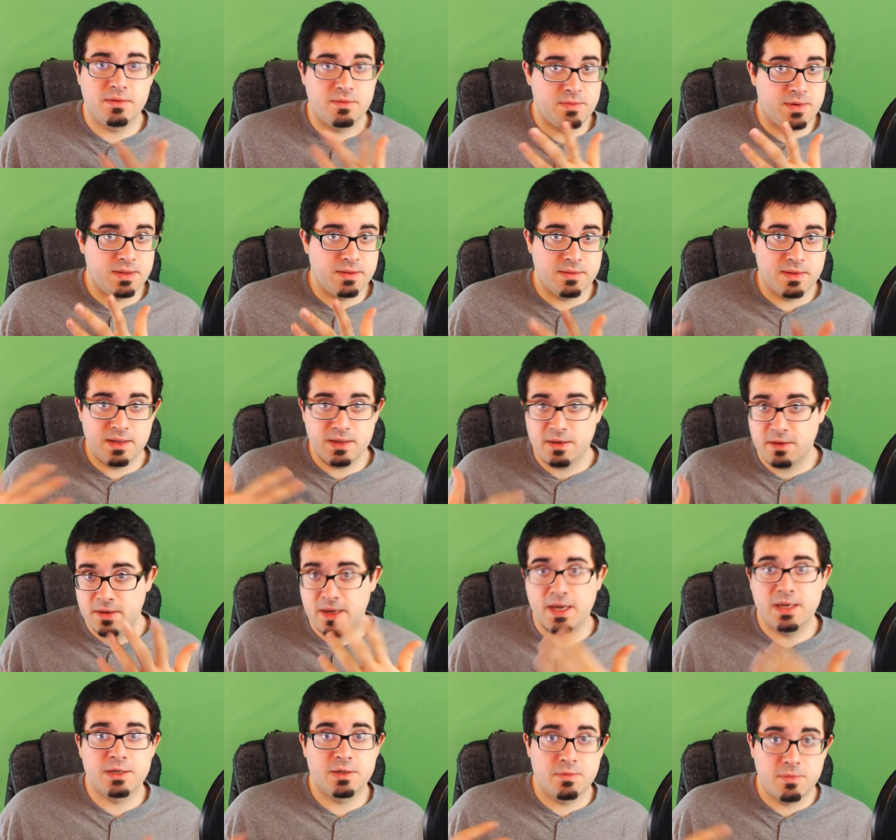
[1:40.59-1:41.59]
the one that you
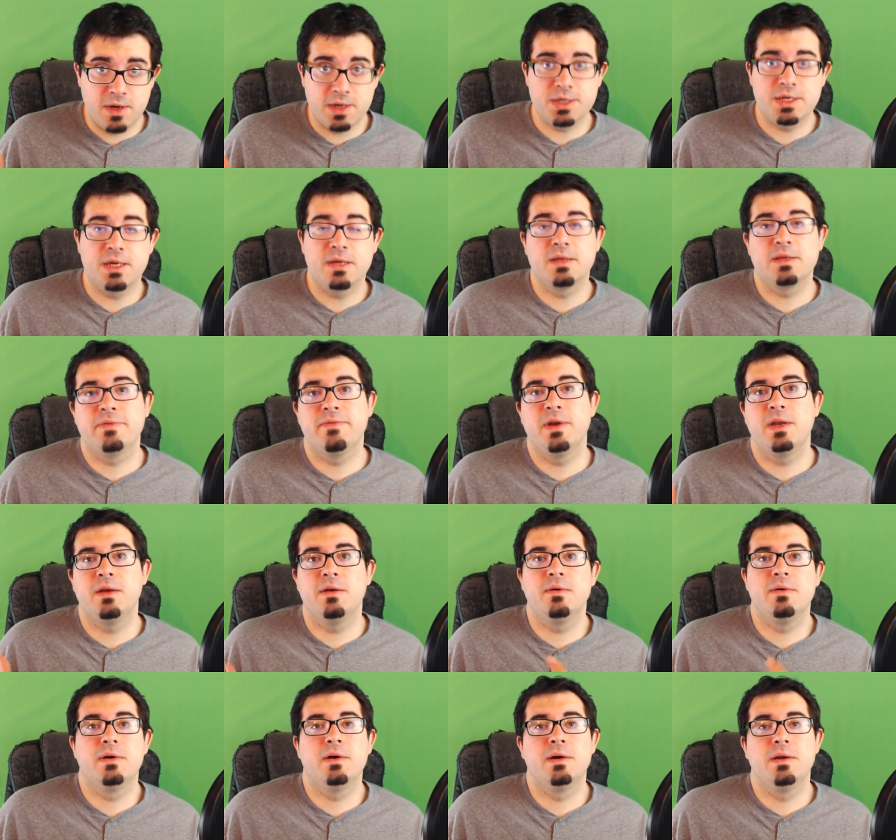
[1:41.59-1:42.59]
guys are watching this
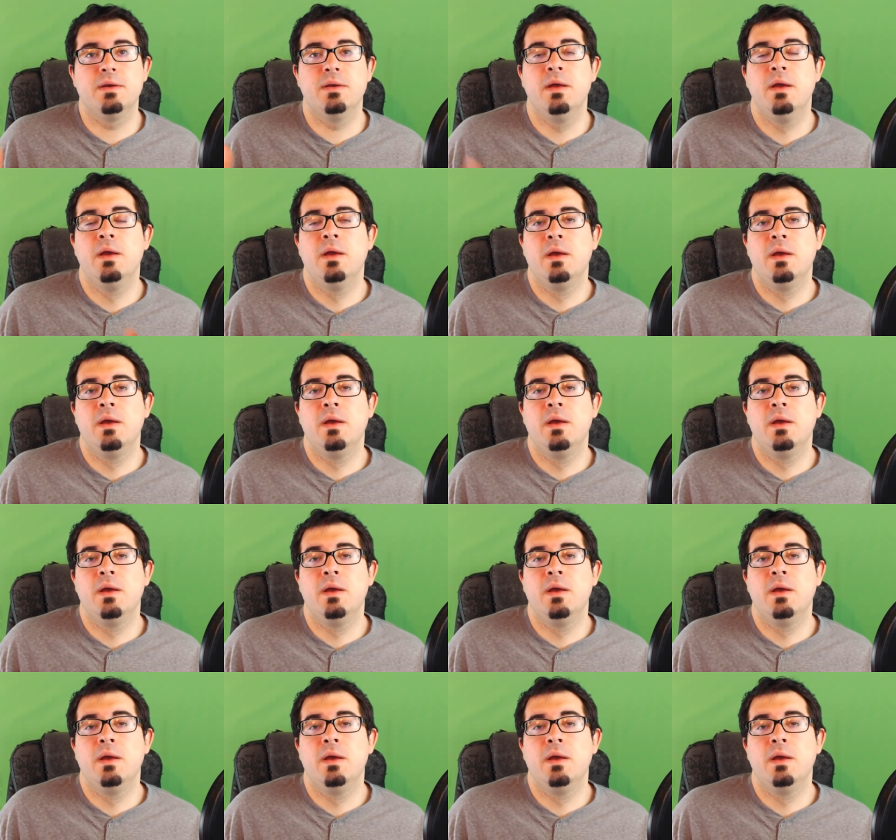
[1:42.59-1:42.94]
video on,